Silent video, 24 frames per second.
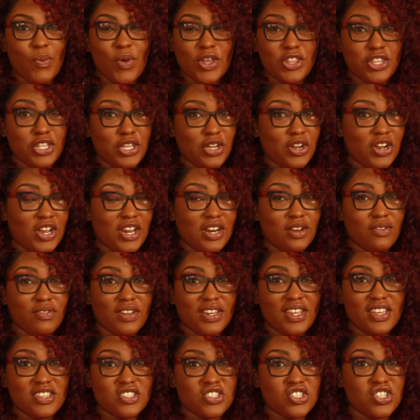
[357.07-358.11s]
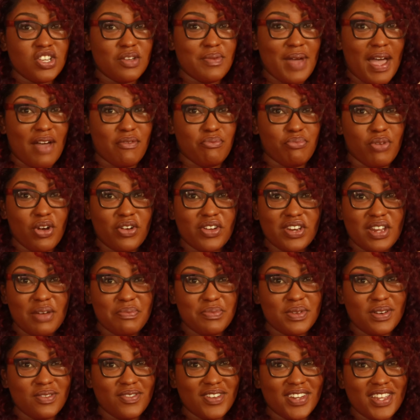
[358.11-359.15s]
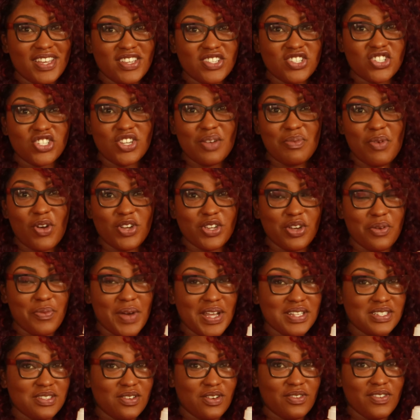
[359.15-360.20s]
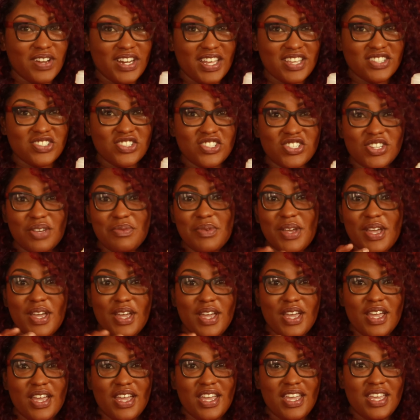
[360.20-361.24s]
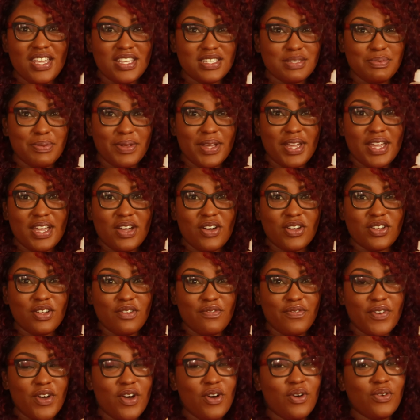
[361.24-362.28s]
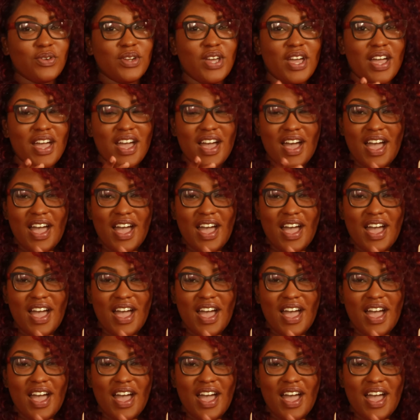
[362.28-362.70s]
Whether you're in a relationship, have broken up in a relationship, on your way to a relationship, he's playing on your phone,